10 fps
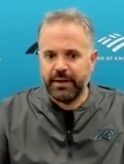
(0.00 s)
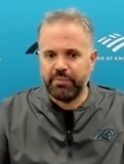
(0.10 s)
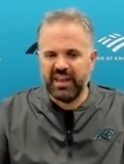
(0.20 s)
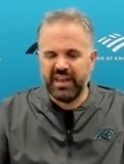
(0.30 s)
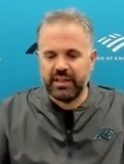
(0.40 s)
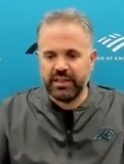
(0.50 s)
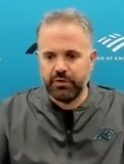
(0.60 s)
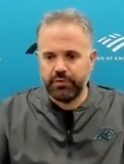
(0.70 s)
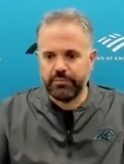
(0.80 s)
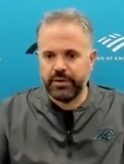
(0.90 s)
playing
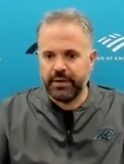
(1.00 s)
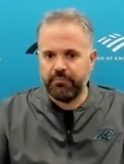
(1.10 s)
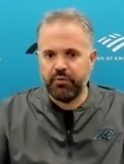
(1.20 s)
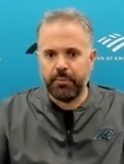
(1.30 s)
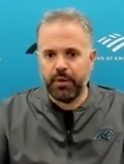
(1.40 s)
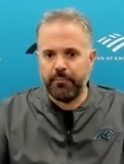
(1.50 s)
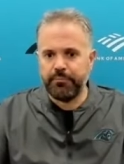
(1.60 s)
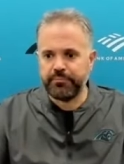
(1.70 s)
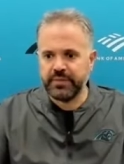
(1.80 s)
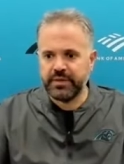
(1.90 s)
cleaner football
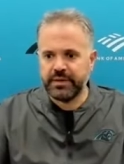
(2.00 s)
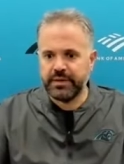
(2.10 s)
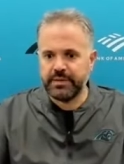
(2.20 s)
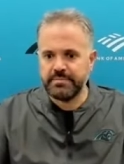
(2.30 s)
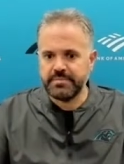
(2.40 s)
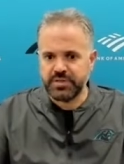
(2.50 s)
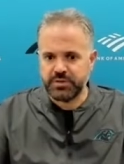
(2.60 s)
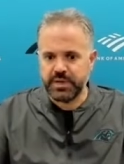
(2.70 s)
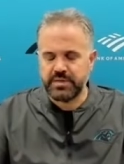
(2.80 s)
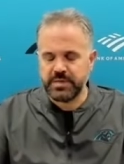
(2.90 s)

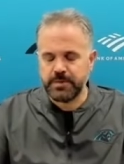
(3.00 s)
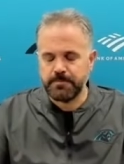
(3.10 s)
this week.